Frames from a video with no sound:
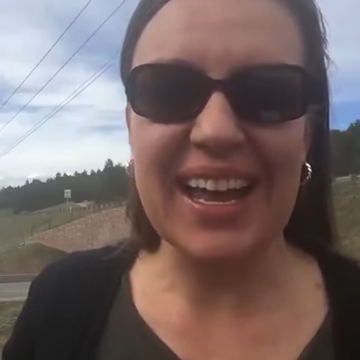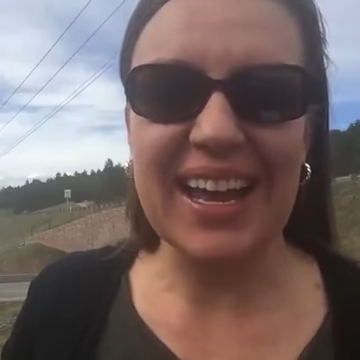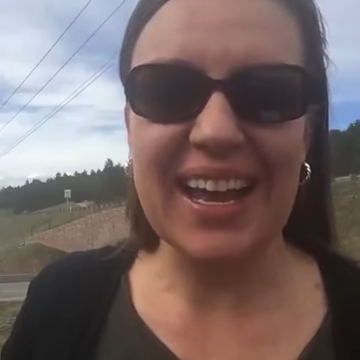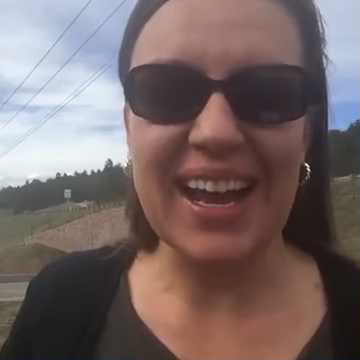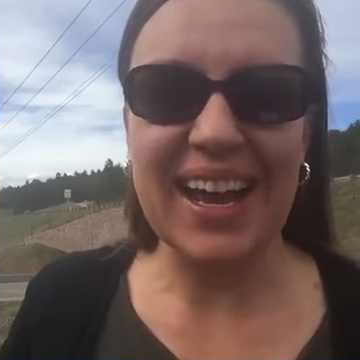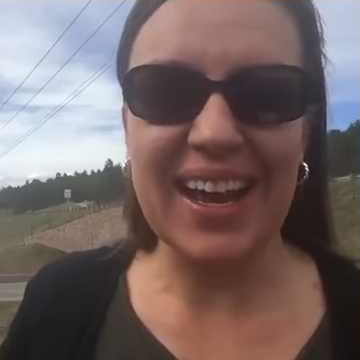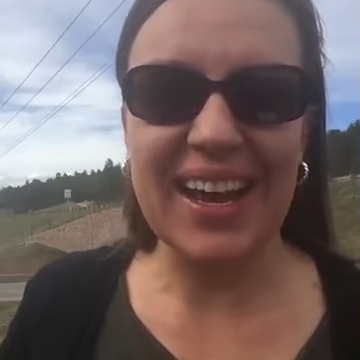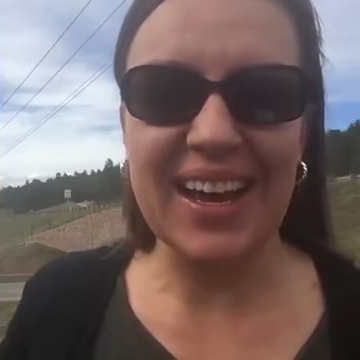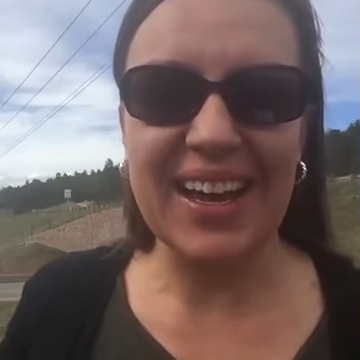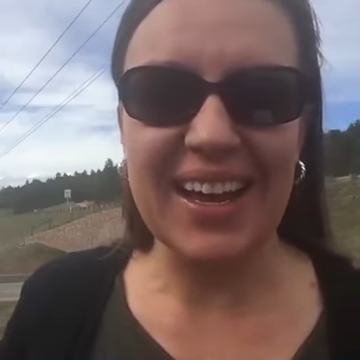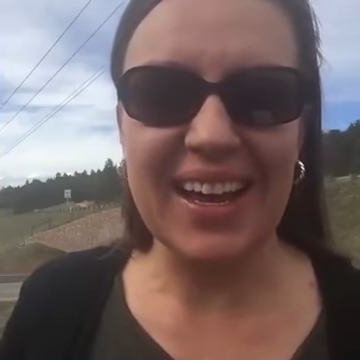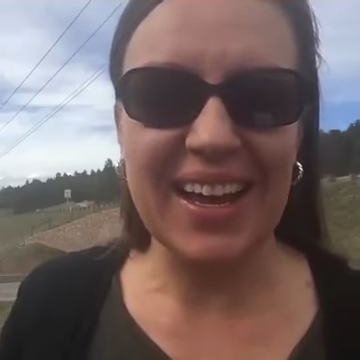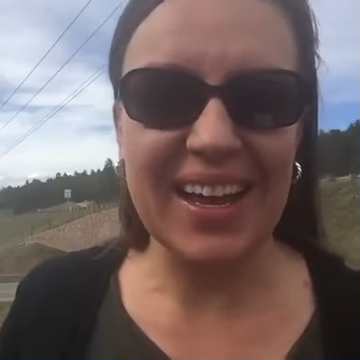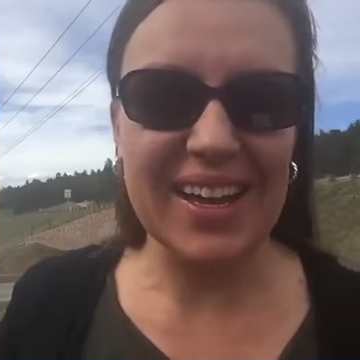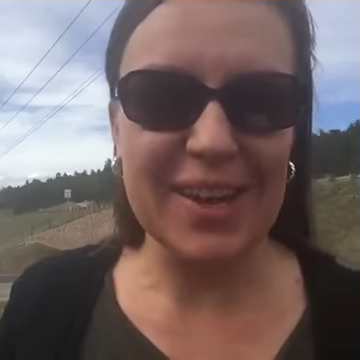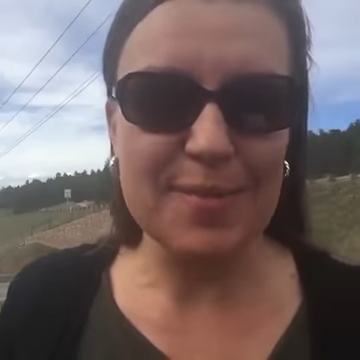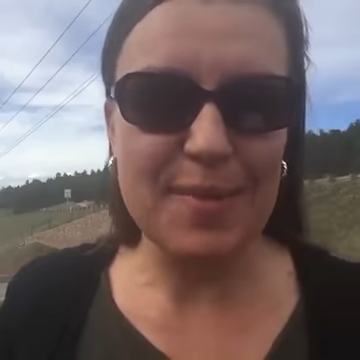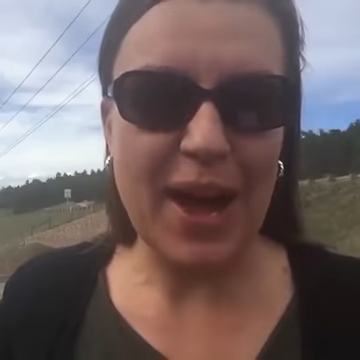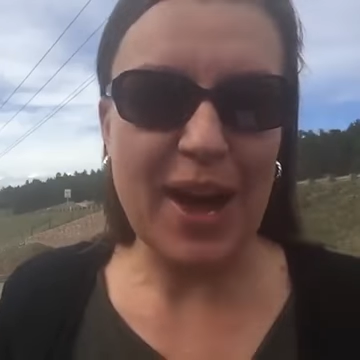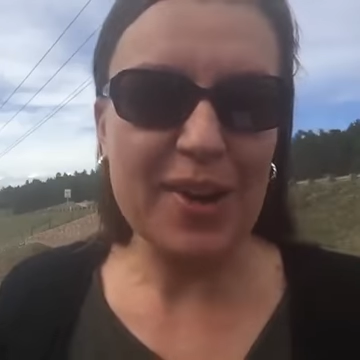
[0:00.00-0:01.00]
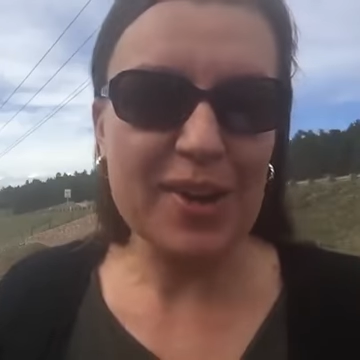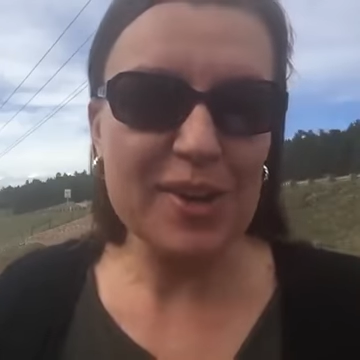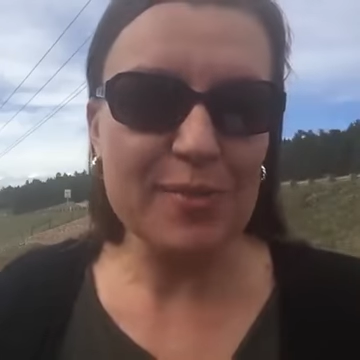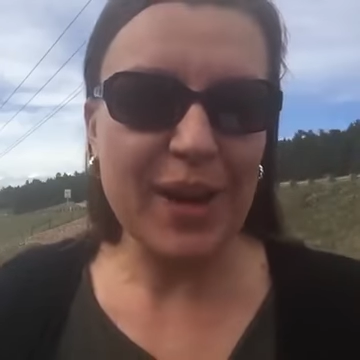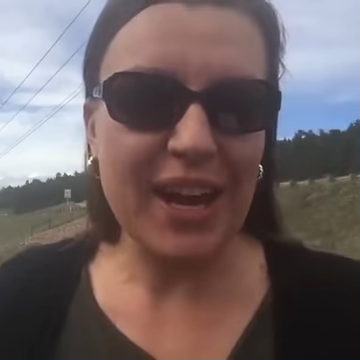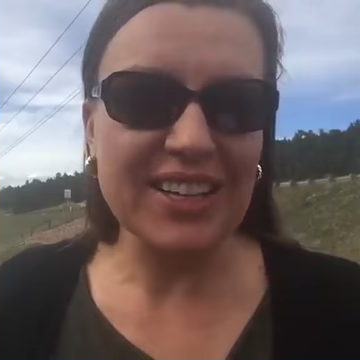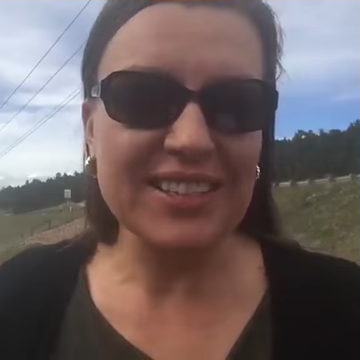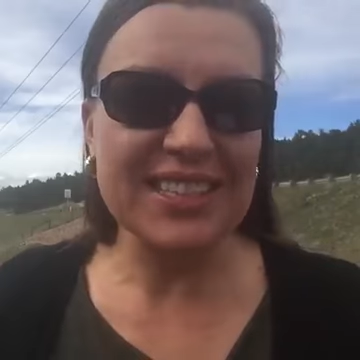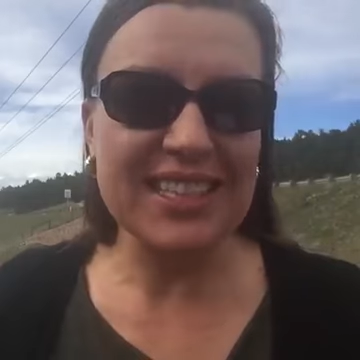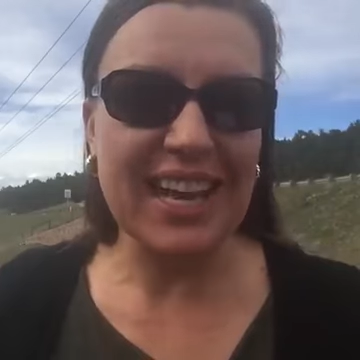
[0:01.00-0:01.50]
and I am out and
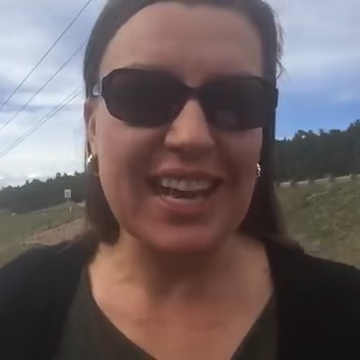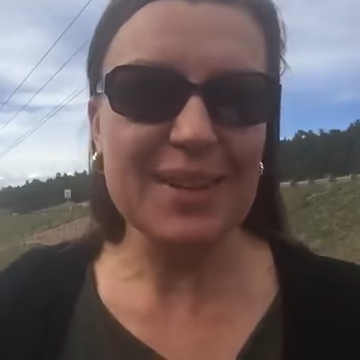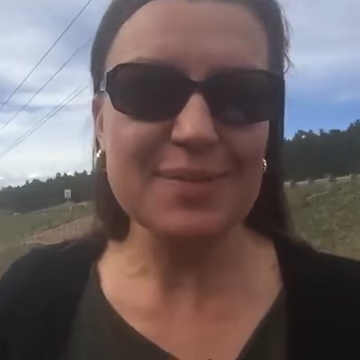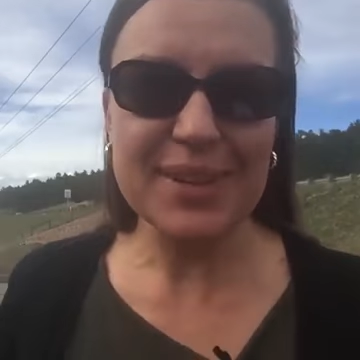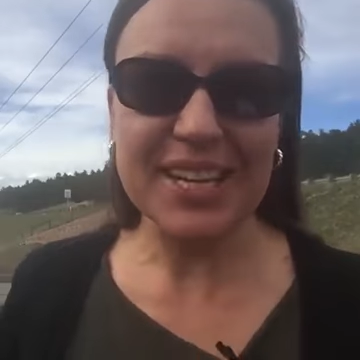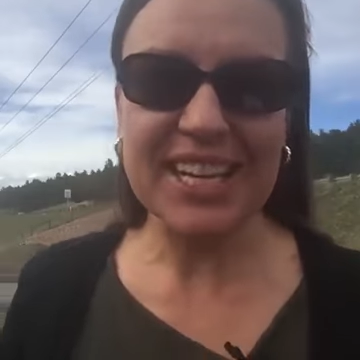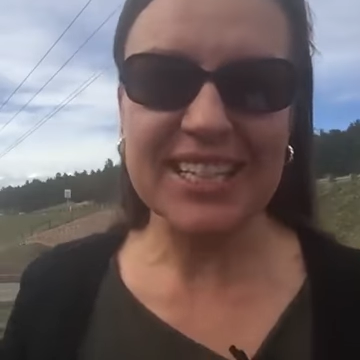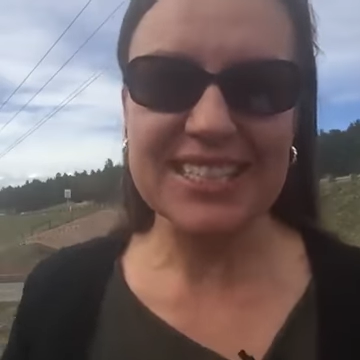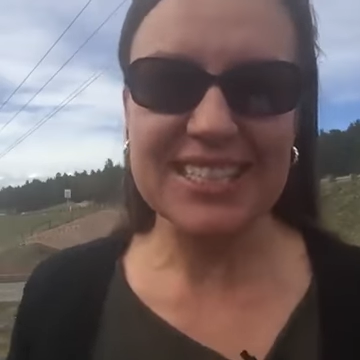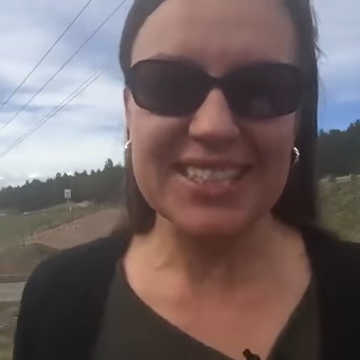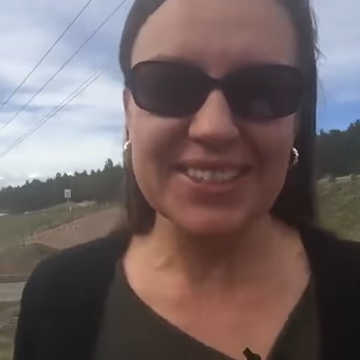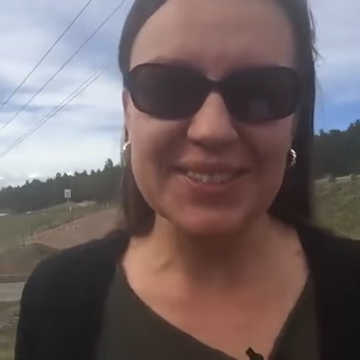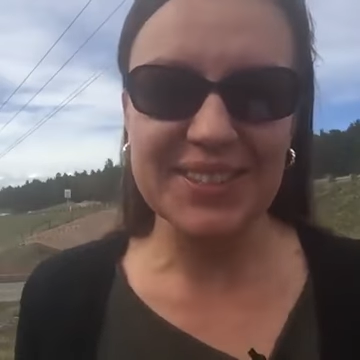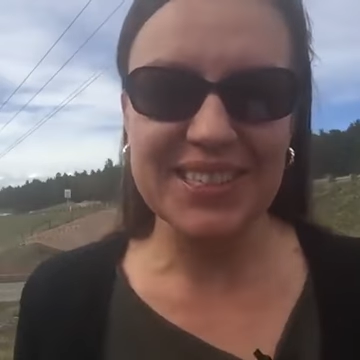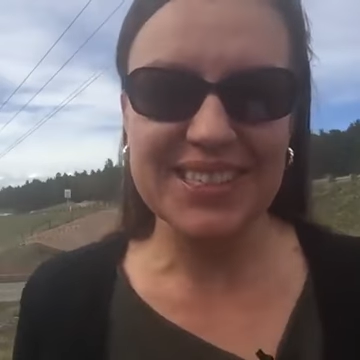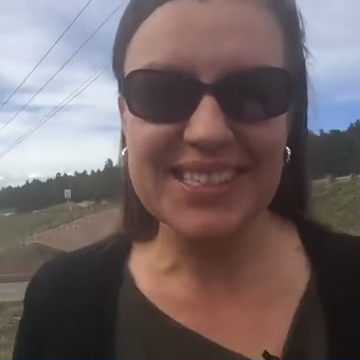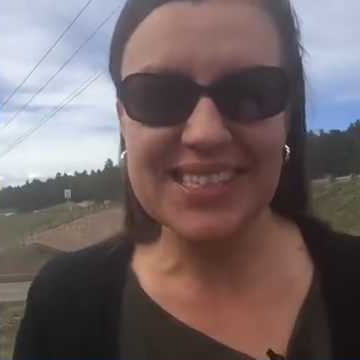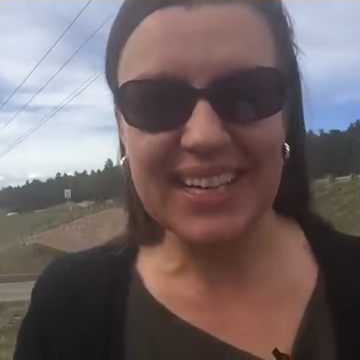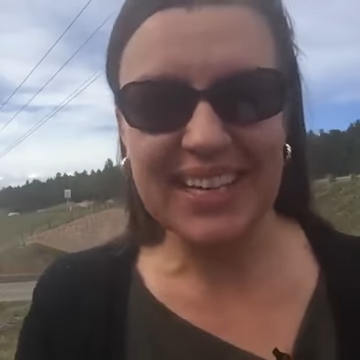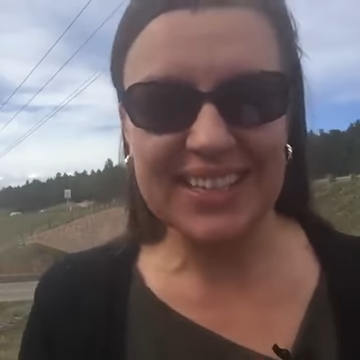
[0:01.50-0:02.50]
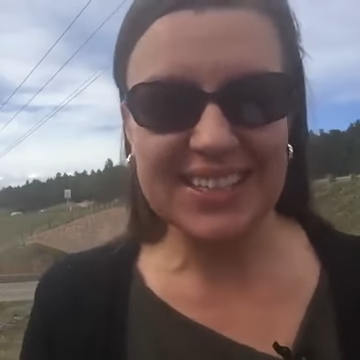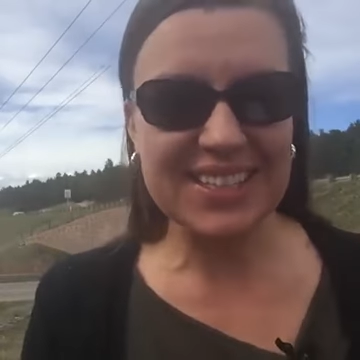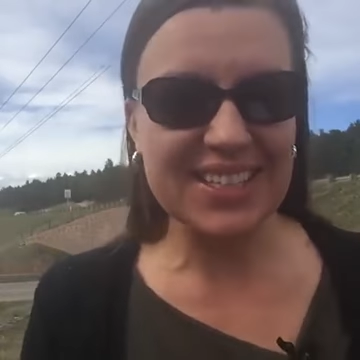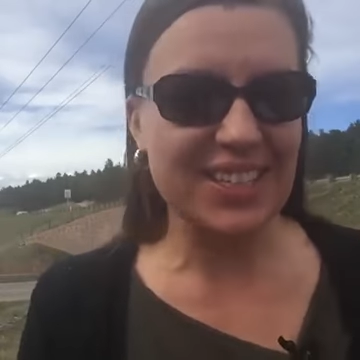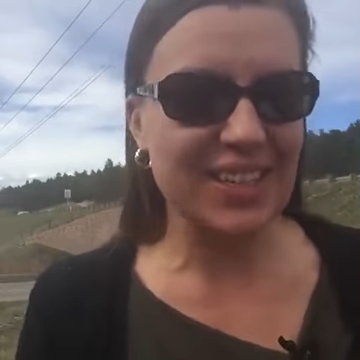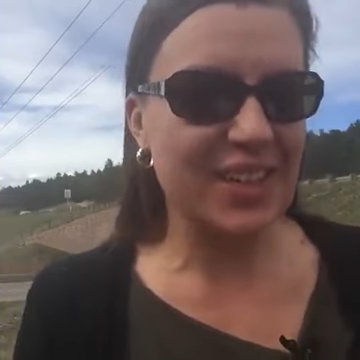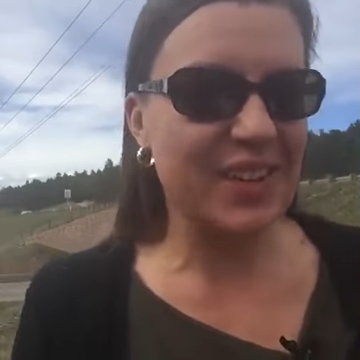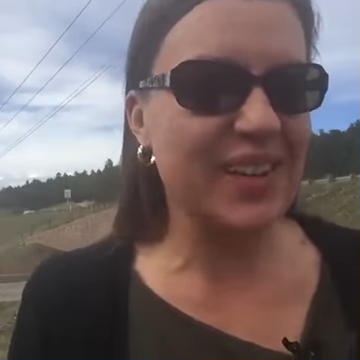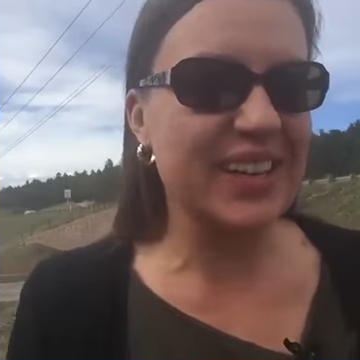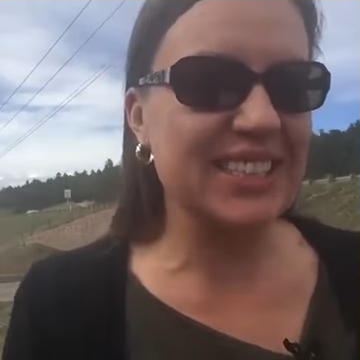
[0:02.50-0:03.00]
about today, but I still wanted to answer
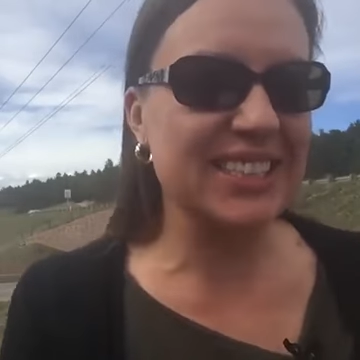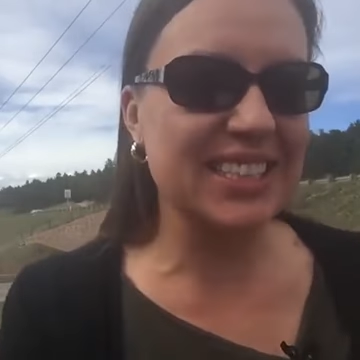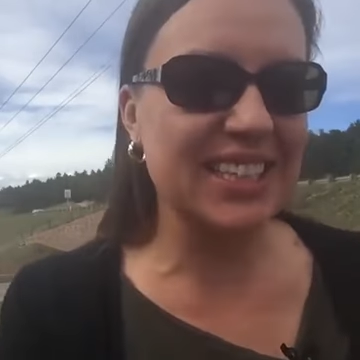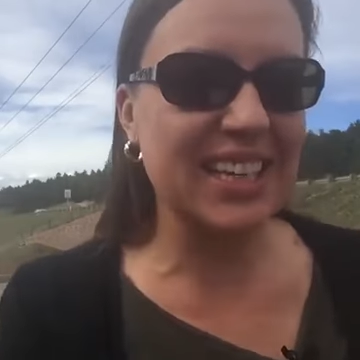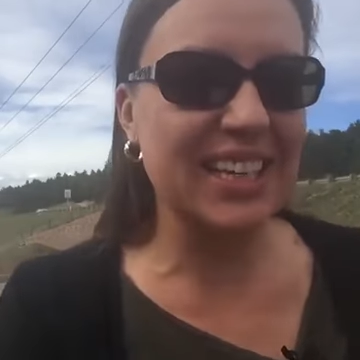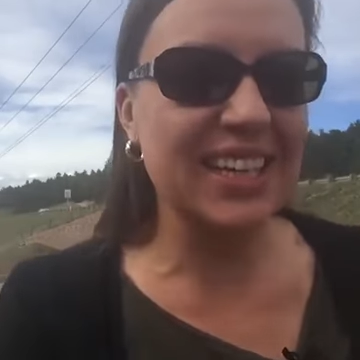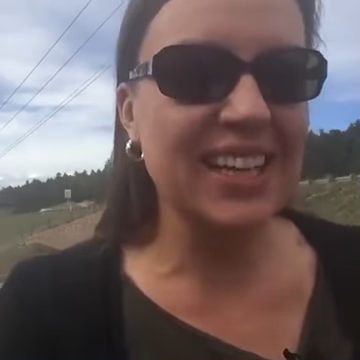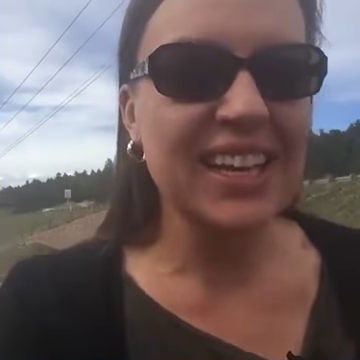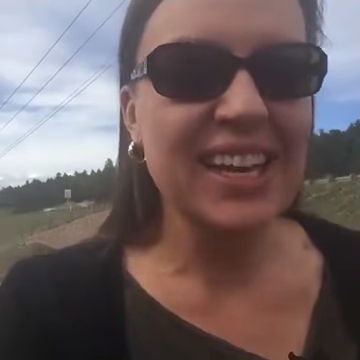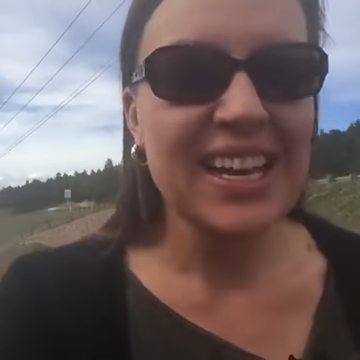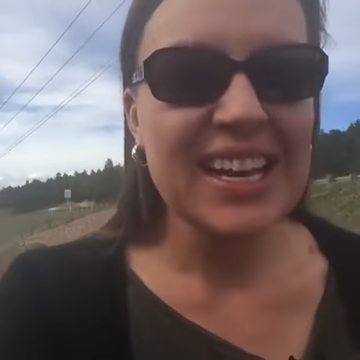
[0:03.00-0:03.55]
a question.